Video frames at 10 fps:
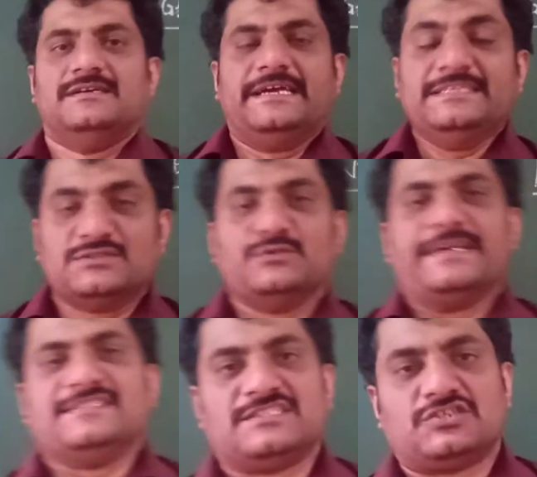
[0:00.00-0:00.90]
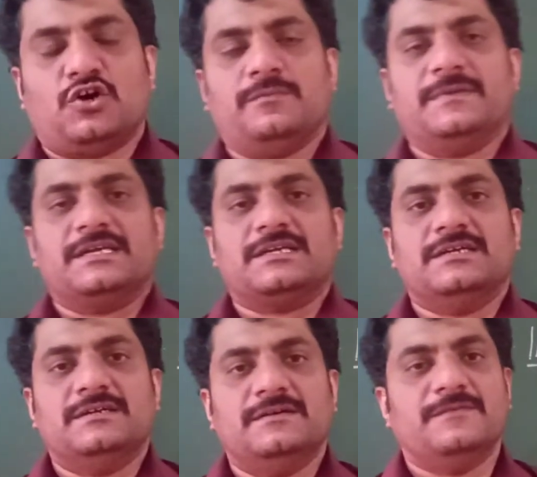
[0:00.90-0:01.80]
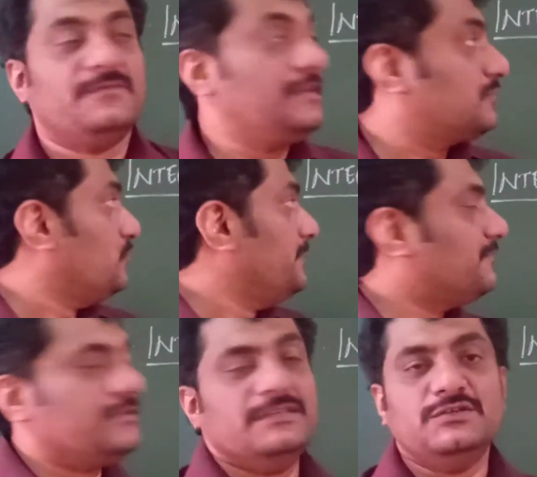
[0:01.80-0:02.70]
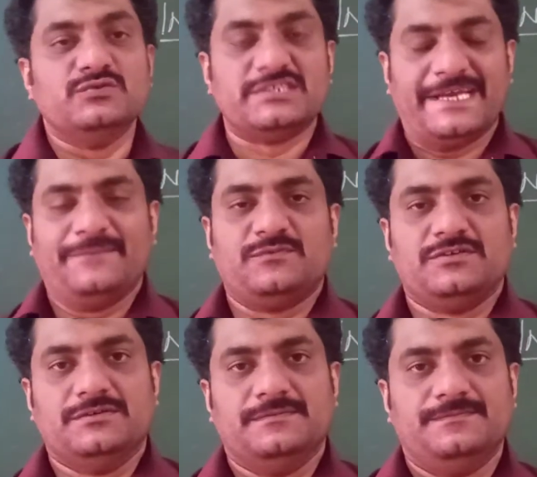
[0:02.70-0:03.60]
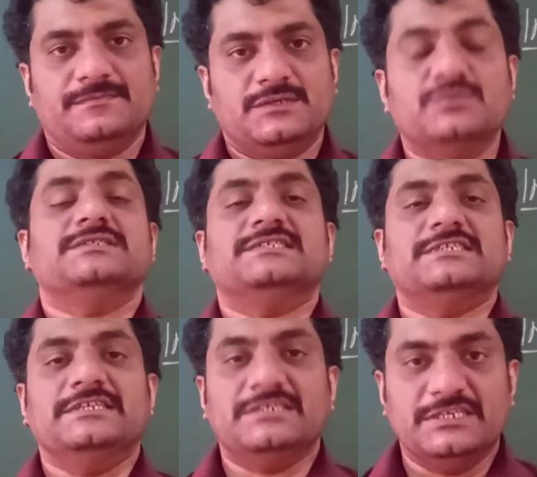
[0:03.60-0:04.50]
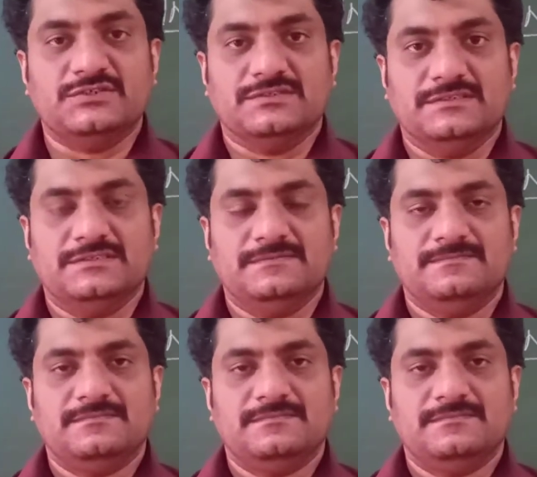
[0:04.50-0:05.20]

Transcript: In today's topic, we are going for a new chapter, which is integers.